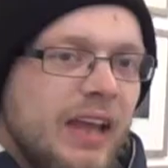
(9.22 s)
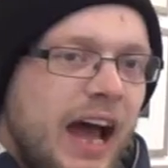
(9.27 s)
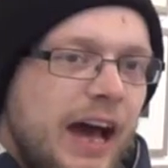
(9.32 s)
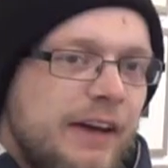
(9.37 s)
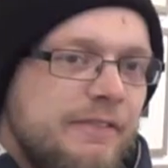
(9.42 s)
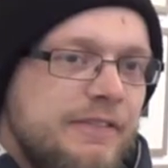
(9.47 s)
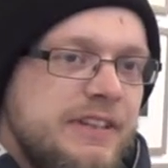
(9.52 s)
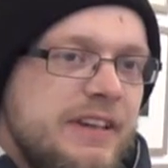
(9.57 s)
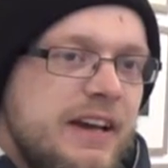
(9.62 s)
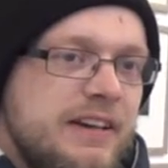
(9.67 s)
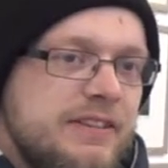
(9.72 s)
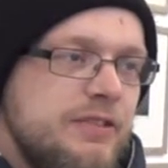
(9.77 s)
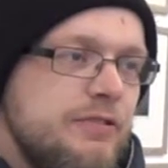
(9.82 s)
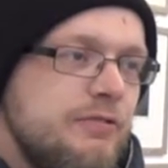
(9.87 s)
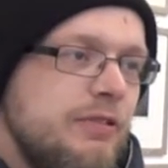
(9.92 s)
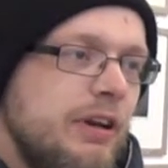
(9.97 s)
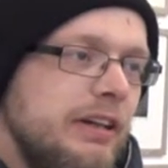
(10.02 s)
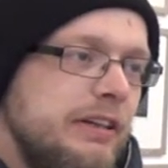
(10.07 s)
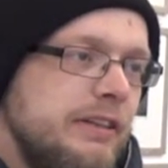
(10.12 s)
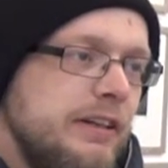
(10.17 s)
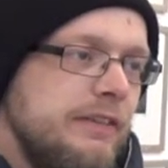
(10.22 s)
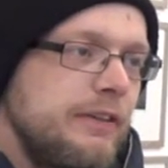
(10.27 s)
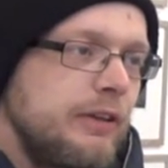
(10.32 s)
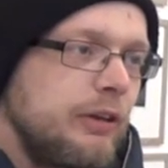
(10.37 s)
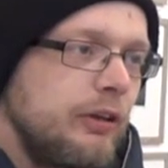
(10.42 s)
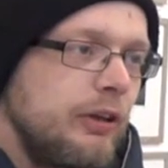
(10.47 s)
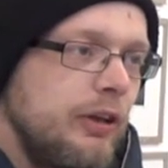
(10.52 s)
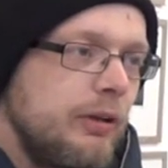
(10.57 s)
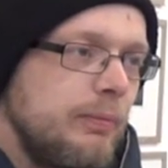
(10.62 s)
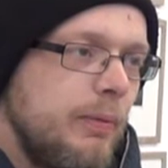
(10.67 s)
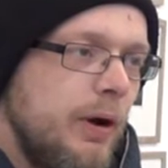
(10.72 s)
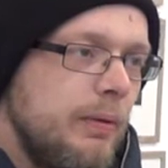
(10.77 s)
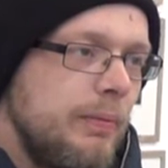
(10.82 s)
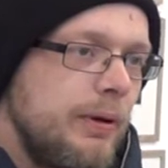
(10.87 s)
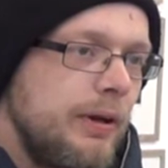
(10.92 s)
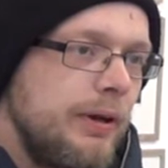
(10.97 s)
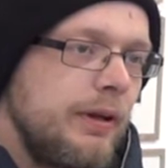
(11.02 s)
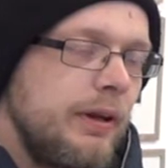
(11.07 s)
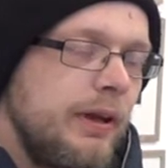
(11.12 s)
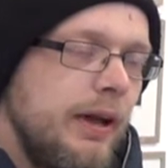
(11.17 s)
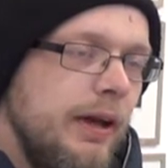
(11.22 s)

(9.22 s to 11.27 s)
Advertising is really difficult at the moment.